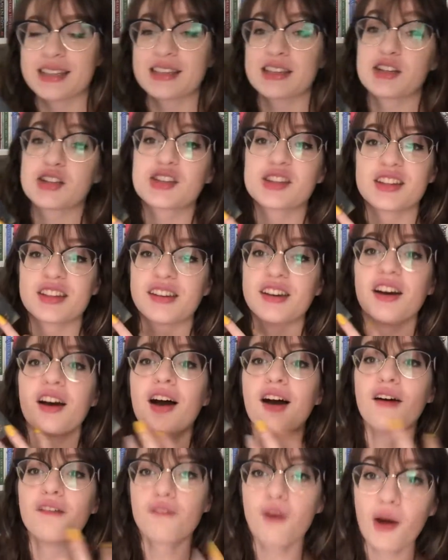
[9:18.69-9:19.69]
It's the
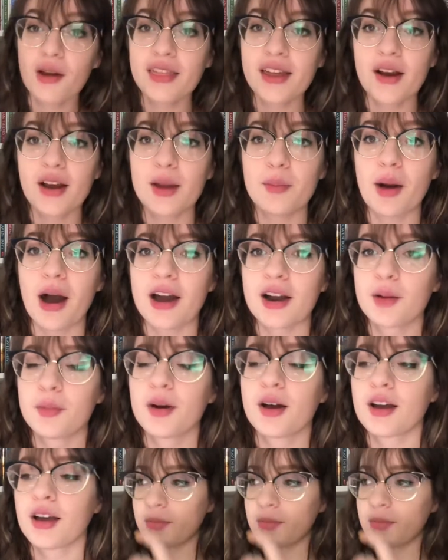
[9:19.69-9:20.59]
fourth Harry Potter book.